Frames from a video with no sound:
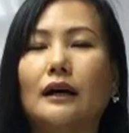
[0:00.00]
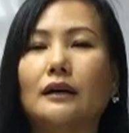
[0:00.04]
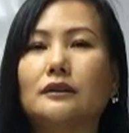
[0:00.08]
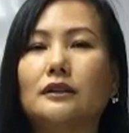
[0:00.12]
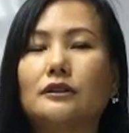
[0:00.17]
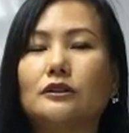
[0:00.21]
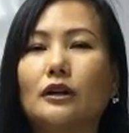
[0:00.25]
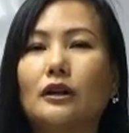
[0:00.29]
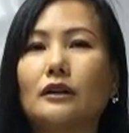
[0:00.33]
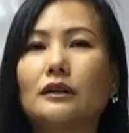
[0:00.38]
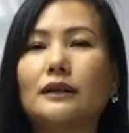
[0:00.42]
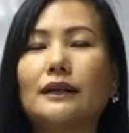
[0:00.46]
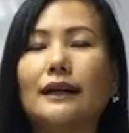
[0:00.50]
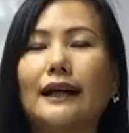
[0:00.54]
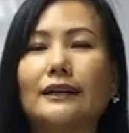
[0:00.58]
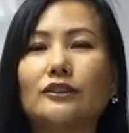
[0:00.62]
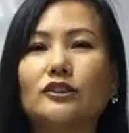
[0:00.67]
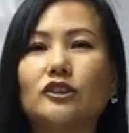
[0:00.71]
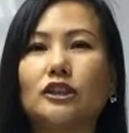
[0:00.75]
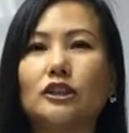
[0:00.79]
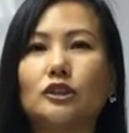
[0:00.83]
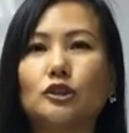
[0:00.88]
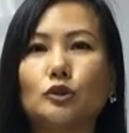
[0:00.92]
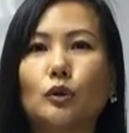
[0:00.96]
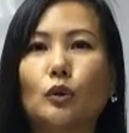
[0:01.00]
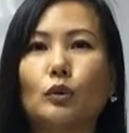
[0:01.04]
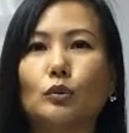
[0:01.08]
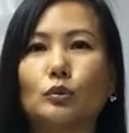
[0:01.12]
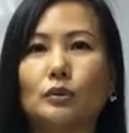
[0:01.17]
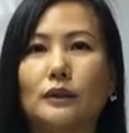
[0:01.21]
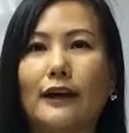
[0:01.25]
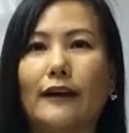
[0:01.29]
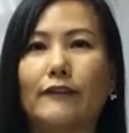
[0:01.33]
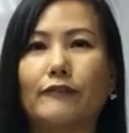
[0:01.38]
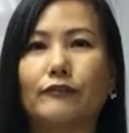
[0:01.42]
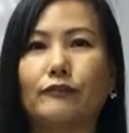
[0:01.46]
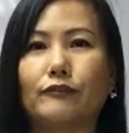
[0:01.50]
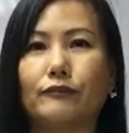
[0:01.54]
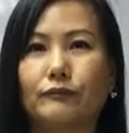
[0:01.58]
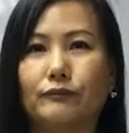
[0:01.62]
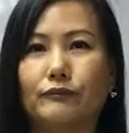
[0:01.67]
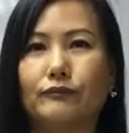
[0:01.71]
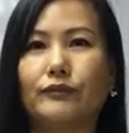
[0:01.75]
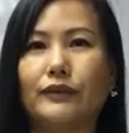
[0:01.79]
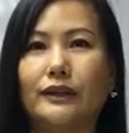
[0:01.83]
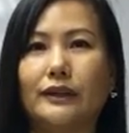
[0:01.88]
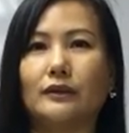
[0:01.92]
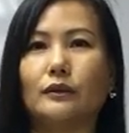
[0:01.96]
the doctor actually soak their
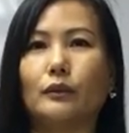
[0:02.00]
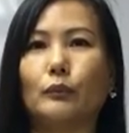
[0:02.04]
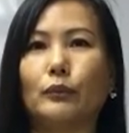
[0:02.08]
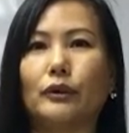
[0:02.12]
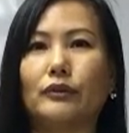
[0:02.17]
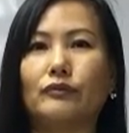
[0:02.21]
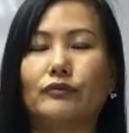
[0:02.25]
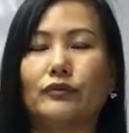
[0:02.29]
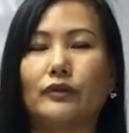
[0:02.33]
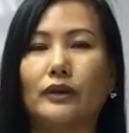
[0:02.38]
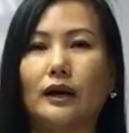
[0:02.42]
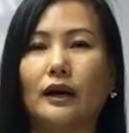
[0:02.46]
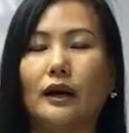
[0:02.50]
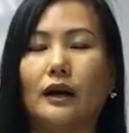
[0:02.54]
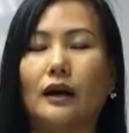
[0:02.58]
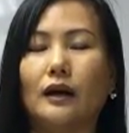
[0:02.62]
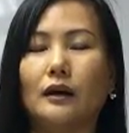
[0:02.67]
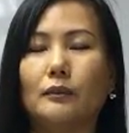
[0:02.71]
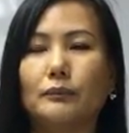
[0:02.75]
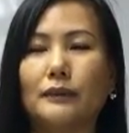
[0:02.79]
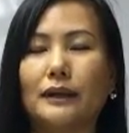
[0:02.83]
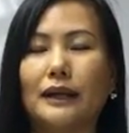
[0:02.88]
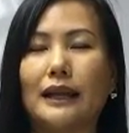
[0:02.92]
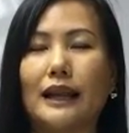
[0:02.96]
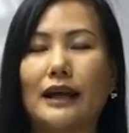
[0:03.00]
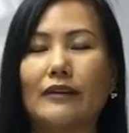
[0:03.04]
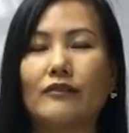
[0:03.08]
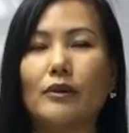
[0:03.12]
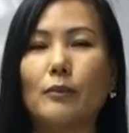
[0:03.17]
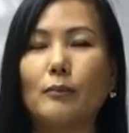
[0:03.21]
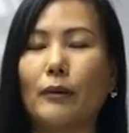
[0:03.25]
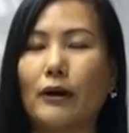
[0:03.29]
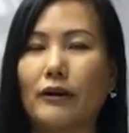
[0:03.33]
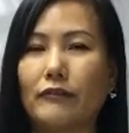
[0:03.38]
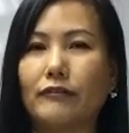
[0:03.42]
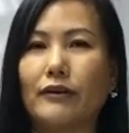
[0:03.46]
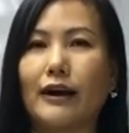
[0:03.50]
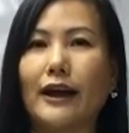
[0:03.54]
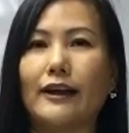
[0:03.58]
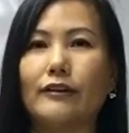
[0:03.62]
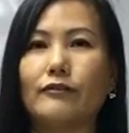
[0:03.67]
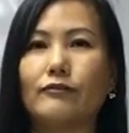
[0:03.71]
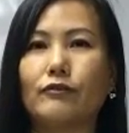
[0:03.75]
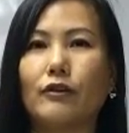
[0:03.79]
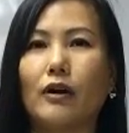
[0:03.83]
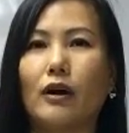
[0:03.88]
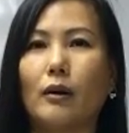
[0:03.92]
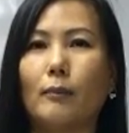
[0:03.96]
feet with
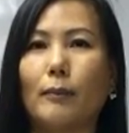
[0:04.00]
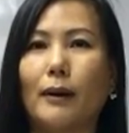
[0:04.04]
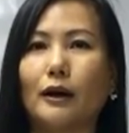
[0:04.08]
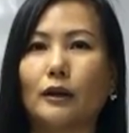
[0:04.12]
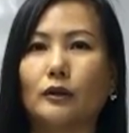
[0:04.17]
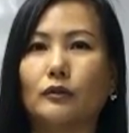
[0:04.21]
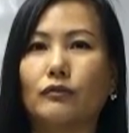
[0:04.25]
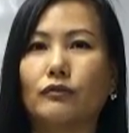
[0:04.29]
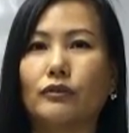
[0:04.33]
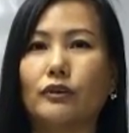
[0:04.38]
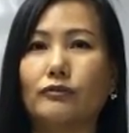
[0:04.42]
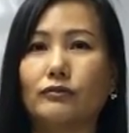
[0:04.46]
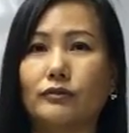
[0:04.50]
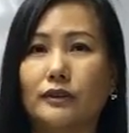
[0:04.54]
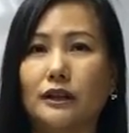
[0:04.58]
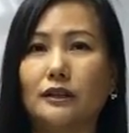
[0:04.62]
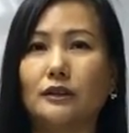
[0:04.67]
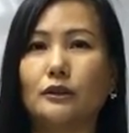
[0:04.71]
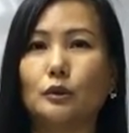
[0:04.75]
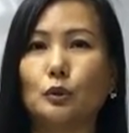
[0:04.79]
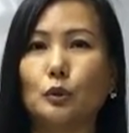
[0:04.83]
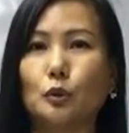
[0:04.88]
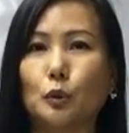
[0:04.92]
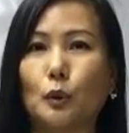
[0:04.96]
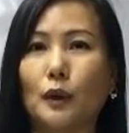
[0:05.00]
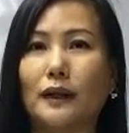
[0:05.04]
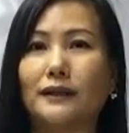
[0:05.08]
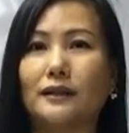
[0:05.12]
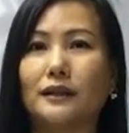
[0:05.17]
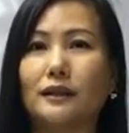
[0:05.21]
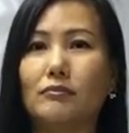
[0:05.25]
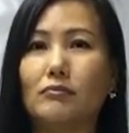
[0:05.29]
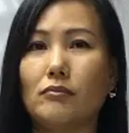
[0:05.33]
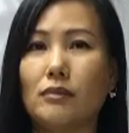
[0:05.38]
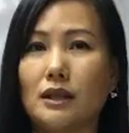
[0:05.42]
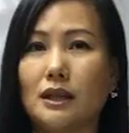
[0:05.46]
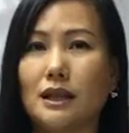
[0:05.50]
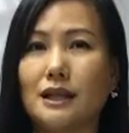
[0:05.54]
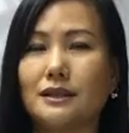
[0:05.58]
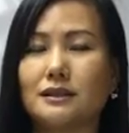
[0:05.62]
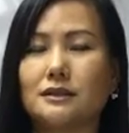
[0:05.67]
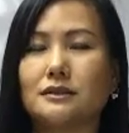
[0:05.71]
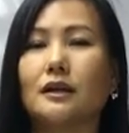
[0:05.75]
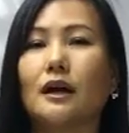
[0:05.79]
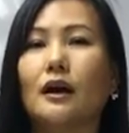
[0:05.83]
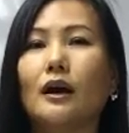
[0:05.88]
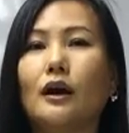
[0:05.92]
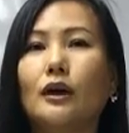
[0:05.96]
11.5 for about 15 to 20
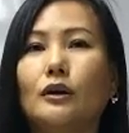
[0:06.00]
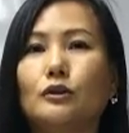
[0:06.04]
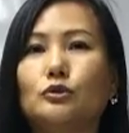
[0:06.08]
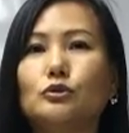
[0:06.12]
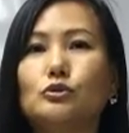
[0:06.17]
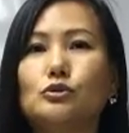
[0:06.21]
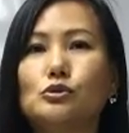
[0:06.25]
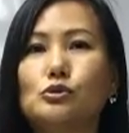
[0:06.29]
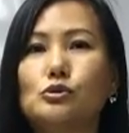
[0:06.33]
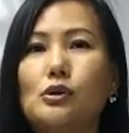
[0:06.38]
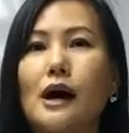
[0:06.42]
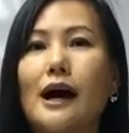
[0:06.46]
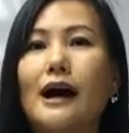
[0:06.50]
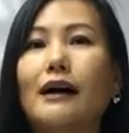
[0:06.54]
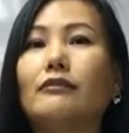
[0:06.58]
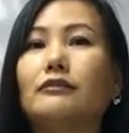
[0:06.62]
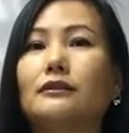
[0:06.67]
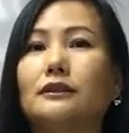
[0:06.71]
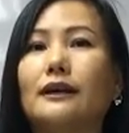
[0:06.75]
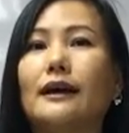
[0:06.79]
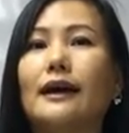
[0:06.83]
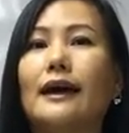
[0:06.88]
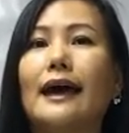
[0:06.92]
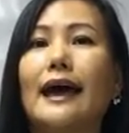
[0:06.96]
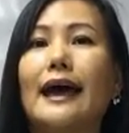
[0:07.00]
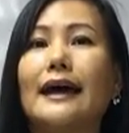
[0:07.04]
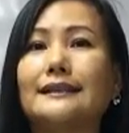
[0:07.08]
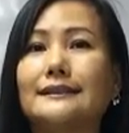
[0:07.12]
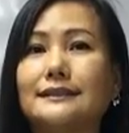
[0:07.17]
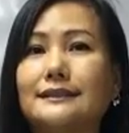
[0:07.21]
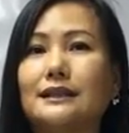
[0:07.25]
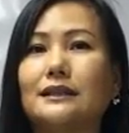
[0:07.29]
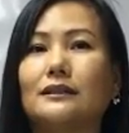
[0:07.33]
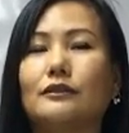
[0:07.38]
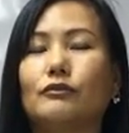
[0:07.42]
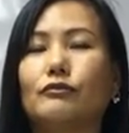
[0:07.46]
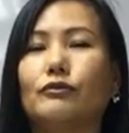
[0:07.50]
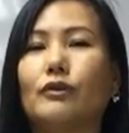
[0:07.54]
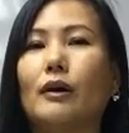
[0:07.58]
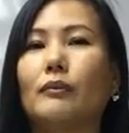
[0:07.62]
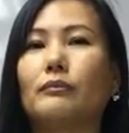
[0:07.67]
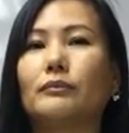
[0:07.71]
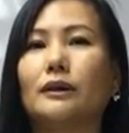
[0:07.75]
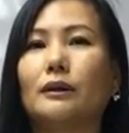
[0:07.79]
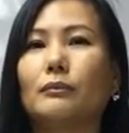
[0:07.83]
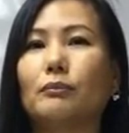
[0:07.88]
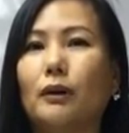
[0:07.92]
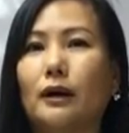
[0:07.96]
minutes to draw out the acid
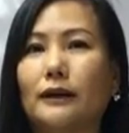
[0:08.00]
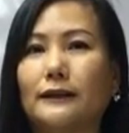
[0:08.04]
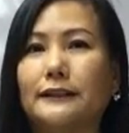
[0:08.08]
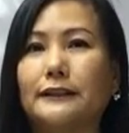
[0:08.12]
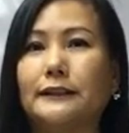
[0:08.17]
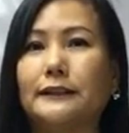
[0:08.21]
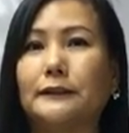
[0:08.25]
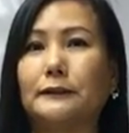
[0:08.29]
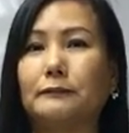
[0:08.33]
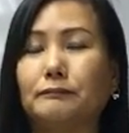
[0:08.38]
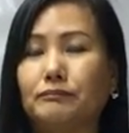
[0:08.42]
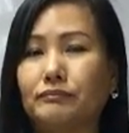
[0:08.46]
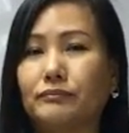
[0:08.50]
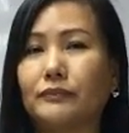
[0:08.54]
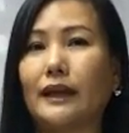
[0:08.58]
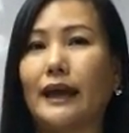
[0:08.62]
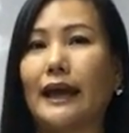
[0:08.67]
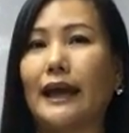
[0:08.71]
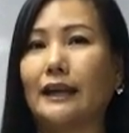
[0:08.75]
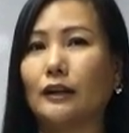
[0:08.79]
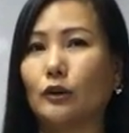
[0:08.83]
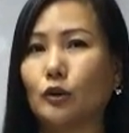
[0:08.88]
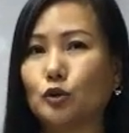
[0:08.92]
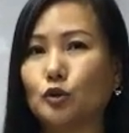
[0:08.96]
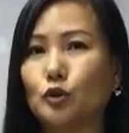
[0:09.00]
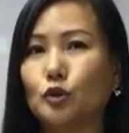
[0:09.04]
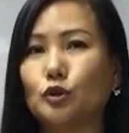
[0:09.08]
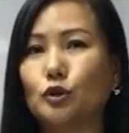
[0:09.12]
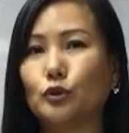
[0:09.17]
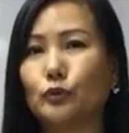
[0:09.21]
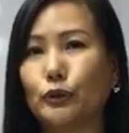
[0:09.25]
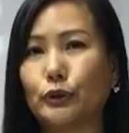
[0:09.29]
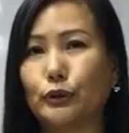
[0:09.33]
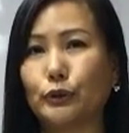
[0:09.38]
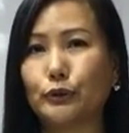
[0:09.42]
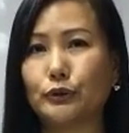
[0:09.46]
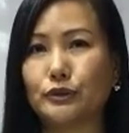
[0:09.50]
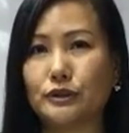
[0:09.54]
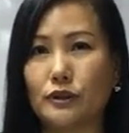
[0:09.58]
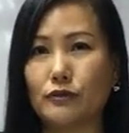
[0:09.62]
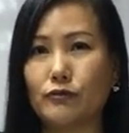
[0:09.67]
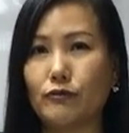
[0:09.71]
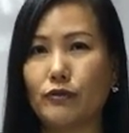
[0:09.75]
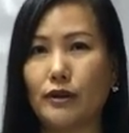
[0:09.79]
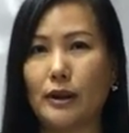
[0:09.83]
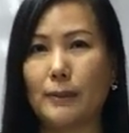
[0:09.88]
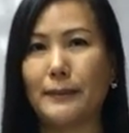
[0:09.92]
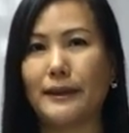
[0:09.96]
from the body and also to reduce
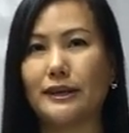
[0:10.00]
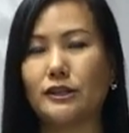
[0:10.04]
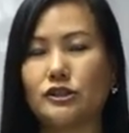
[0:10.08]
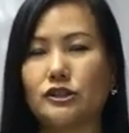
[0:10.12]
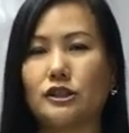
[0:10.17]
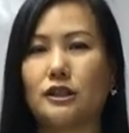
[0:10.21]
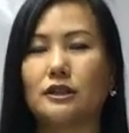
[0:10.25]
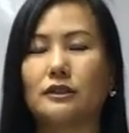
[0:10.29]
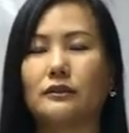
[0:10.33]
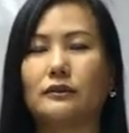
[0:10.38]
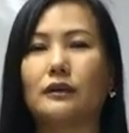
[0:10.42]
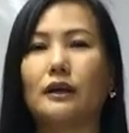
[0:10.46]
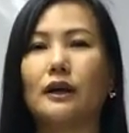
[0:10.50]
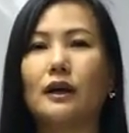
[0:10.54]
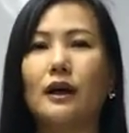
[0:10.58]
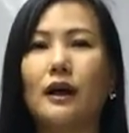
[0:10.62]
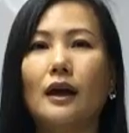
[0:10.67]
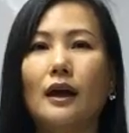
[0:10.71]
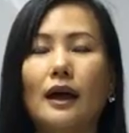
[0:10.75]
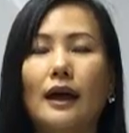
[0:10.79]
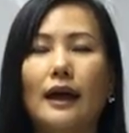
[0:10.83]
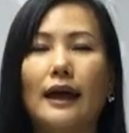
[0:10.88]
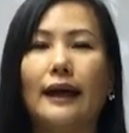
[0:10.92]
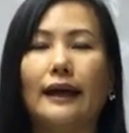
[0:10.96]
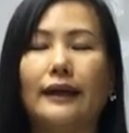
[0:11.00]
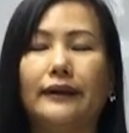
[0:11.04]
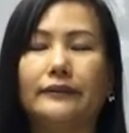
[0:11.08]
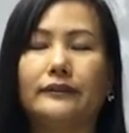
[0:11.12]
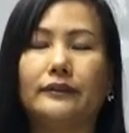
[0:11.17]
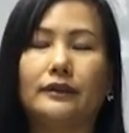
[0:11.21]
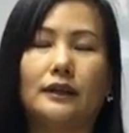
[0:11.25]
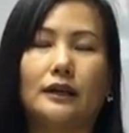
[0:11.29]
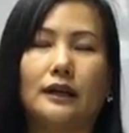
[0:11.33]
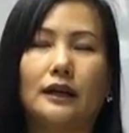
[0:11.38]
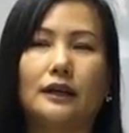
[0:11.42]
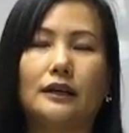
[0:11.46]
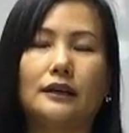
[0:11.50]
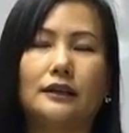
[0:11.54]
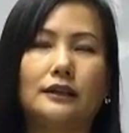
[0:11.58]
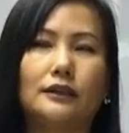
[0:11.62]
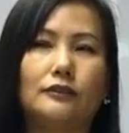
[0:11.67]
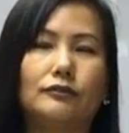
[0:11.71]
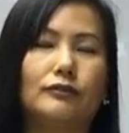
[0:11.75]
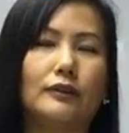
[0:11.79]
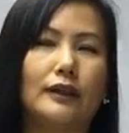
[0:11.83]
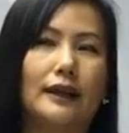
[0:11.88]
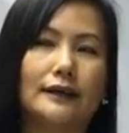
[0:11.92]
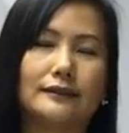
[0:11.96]
inflammation. And
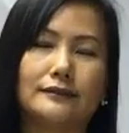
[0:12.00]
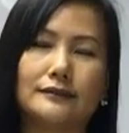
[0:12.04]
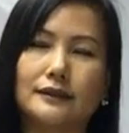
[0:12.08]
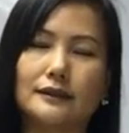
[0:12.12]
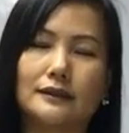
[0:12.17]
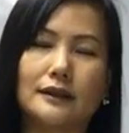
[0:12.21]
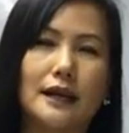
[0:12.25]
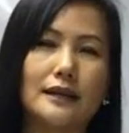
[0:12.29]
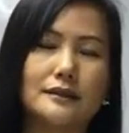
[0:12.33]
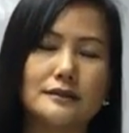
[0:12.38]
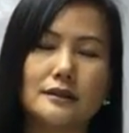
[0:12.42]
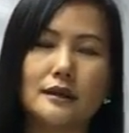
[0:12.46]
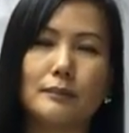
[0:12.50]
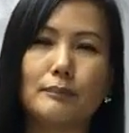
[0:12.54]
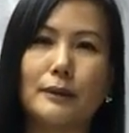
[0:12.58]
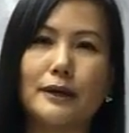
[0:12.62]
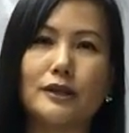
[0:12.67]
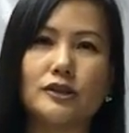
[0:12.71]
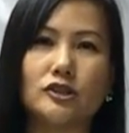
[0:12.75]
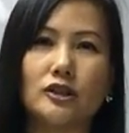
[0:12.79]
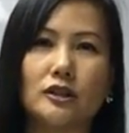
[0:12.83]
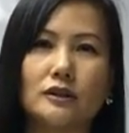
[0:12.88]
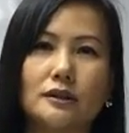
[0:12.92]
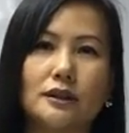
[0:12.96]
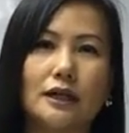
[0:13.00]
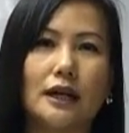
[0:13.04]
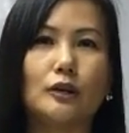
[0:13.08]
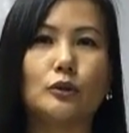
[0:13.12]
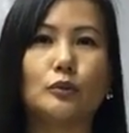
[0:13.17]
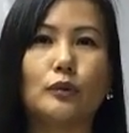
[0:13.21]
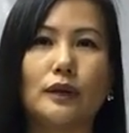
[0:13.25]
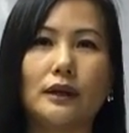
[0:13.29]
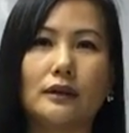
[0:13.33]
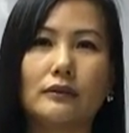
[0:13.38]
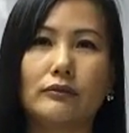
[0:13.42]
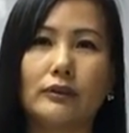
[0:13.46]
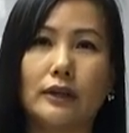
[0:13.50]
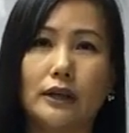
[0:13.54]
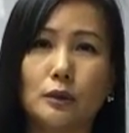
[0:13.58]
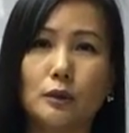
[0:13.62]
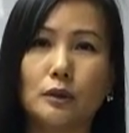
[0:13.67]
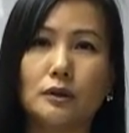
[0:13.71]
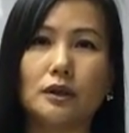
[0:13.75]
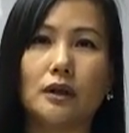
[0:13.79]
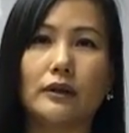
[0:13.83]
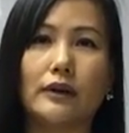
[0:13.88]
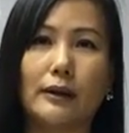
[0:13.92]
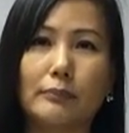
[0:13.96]
if like cancer patient, they are doing
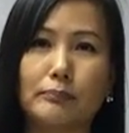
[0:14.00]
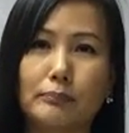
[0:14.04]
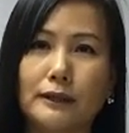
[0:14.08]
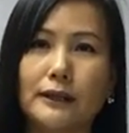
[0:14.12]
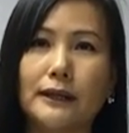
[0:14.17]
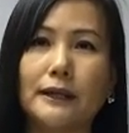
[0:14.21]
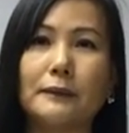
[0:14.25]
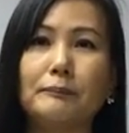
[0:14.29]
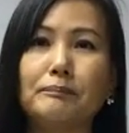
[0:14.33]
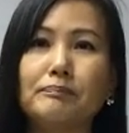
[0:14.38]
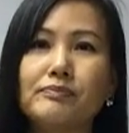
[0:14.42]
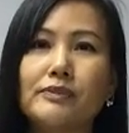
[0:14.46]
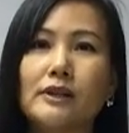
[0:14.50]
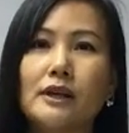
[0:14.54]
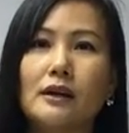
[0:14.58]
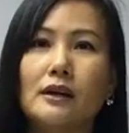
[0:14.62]
radiotherapy,